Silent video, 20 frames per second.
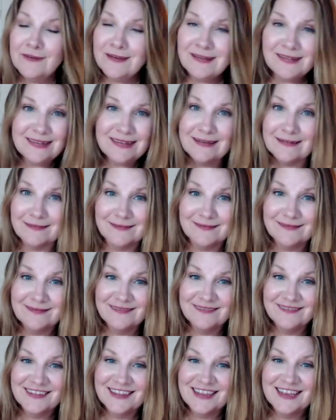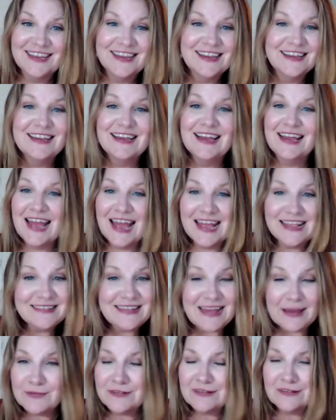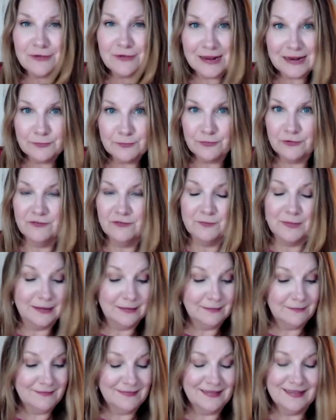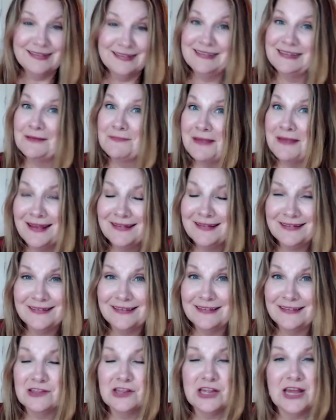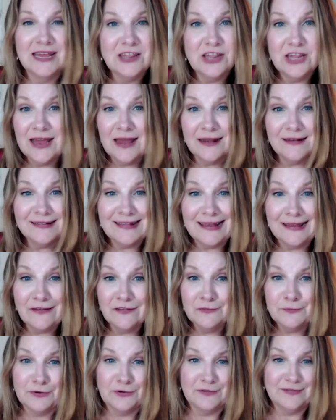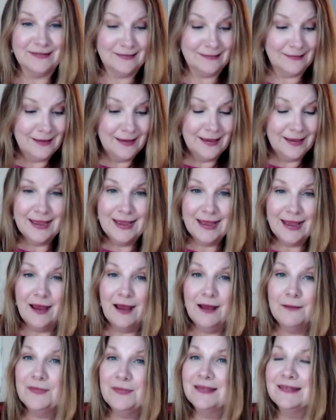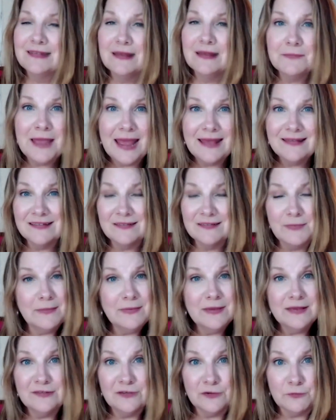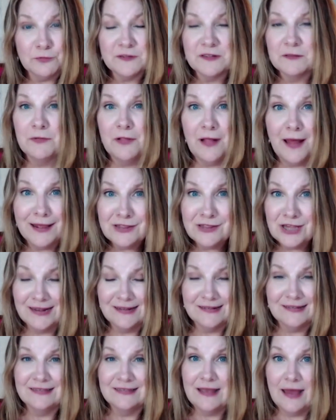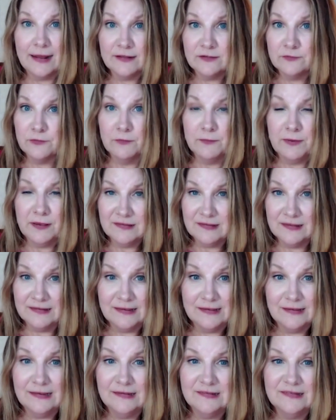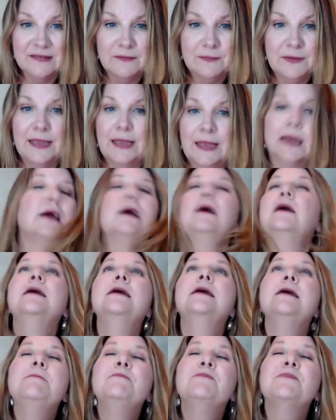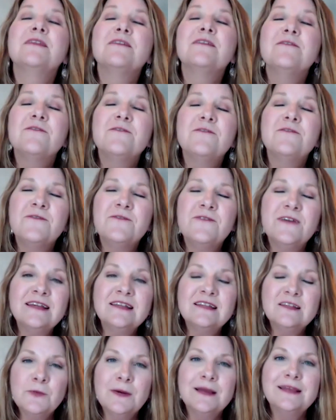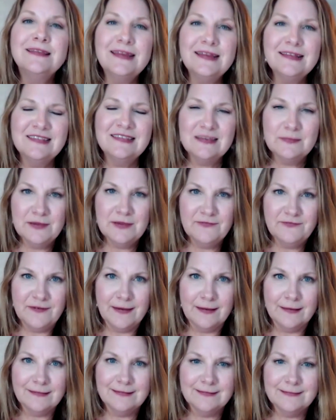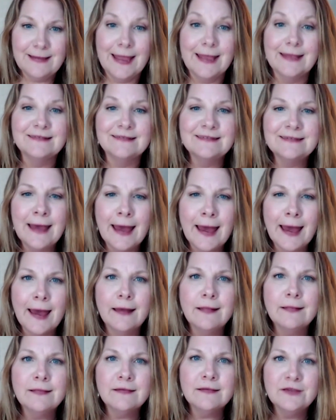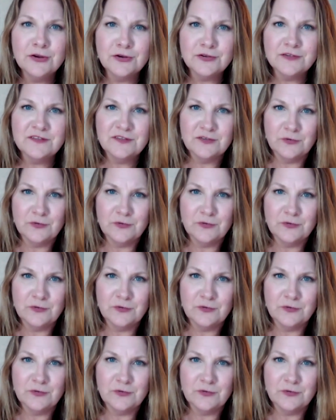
fix it and demonstrate improvement. In some cases, it's changing out a salesperson. Um, in some cases, maybe it's your supply chain is not as robust as it needs to be. Fix what needs to be fixed and tell your